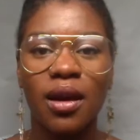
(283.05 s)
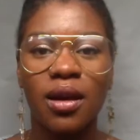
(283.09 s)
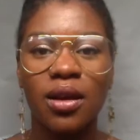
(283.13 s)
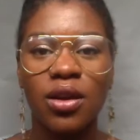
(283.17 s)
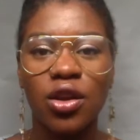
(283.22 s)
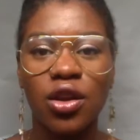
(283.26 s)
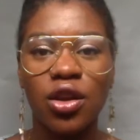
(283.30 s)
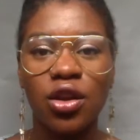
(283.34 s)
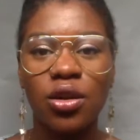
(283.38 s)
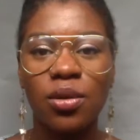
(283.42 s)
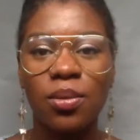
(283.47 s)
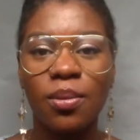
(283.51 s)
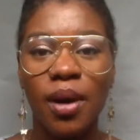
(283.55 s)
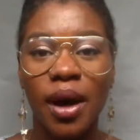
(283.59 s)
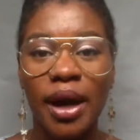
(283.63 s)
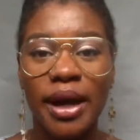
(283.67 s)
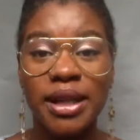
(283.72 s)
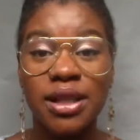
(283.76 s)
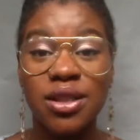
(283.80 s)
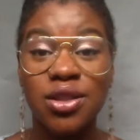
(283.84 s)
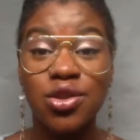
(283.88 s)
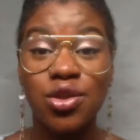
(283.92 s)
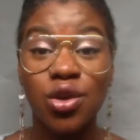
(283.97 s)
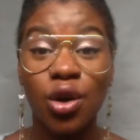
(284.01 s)
You
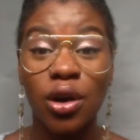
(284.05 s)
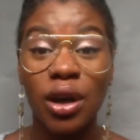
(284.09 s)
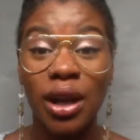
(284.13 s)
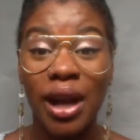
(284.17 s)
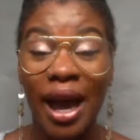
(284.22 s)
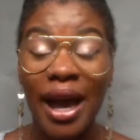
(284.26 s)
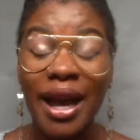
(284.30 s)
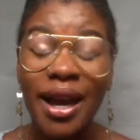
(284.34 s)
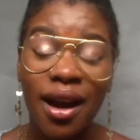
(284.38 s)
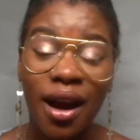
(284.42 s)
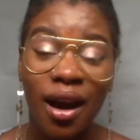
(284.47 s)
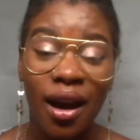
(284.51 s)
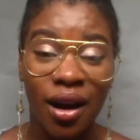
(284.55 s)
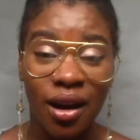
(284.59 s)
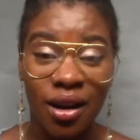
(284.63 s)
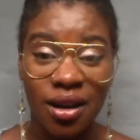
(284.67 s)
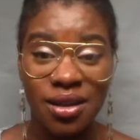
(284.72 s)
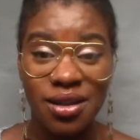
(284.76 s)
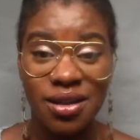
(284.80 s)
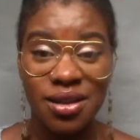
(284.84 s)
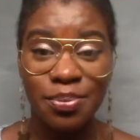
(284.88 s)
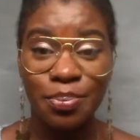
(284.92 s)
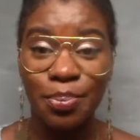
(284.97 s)
might not like hugs,